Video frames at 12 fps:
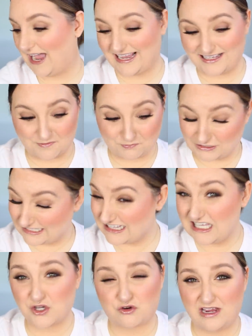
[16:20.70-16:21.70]
I
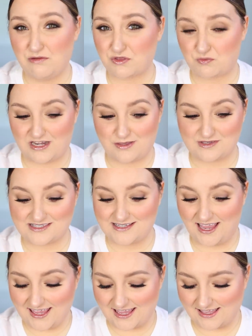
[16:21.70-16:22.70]
completely agree with what he was
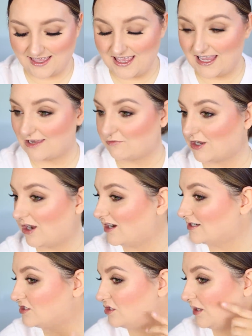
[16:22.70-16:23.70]
saying in
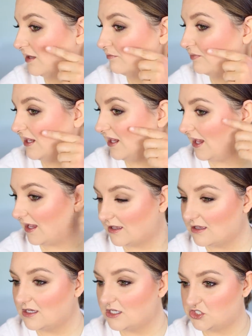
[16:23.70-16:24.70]
regards to it being
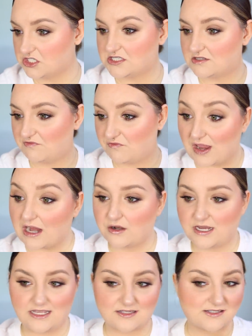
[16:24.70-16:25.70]
just
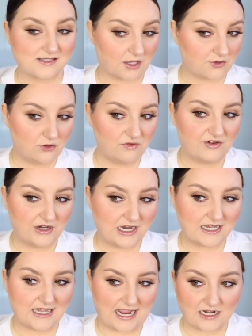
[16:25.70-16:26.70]
very subtle,
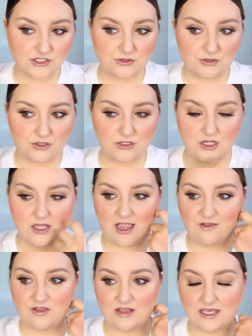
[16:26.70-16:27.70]
very natural.
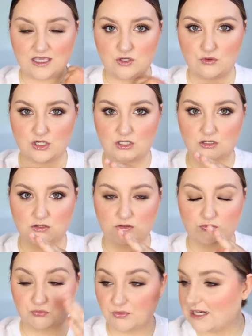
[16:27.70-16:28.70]
I feel like you could
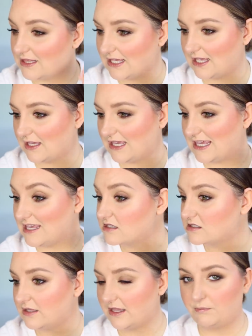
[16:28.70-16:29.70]
really
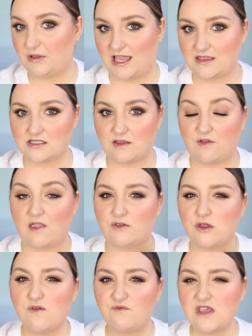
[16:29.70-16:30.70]
easily apply this. If, if
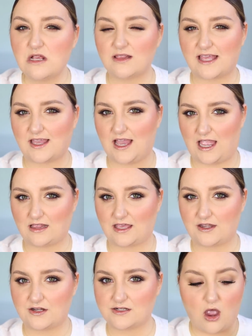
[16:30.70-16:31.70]
you feel like
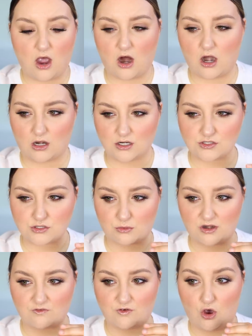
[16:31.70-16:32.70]
highlighters are
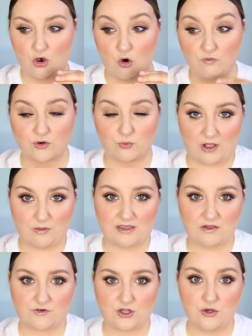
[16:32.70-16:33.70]
sort of
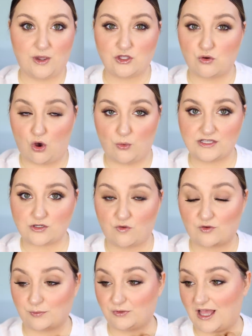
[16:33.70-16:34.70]
overwhelming for you and you always
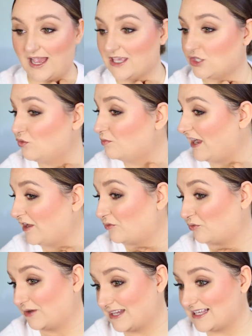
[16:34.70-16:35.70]
over apply, you might
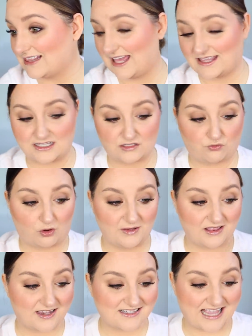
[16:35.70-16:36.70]
really like this
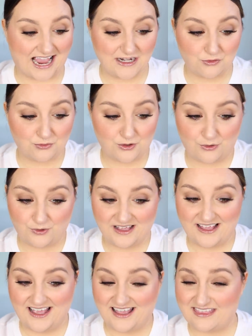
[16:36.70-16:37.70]
formula because I don't know
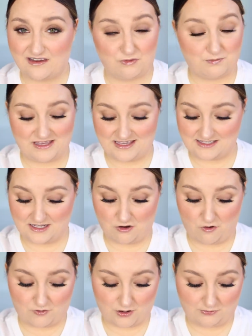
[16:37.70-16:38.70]
that it would be easy to
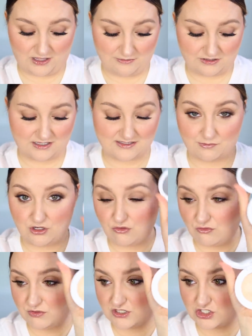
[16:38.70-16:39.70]
over apply with this. I'm gonna
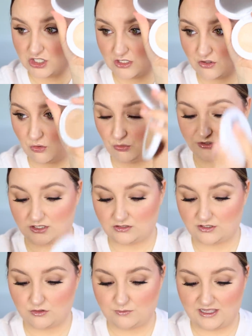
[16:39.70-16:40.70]
go in with the shade Golden a
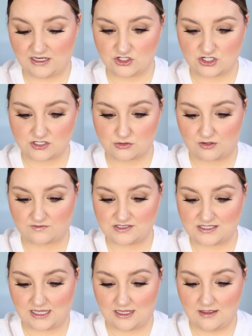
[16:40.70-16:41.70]
little bit and just sort of
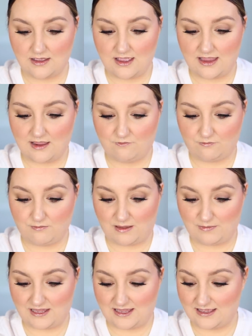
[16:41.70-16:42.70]
see if
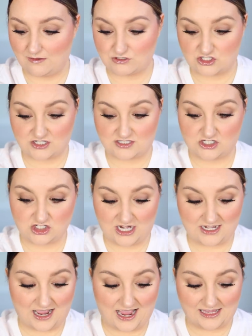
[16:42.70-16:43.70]
maybe it was just the
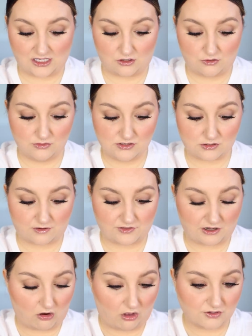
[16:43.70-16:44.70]
shade I used or if
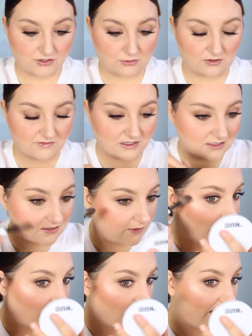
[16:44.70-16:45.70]
they're all sort of this.
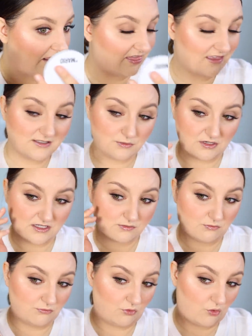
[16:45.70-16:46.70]
Okay, this one is
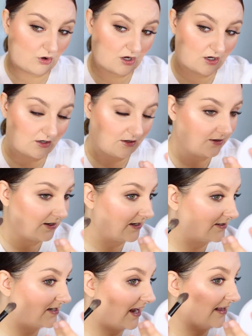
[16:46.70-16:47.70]
more
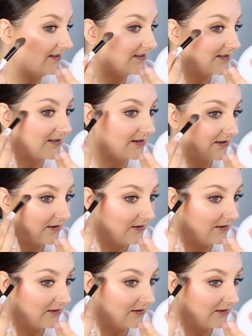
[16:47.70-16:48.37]
intense.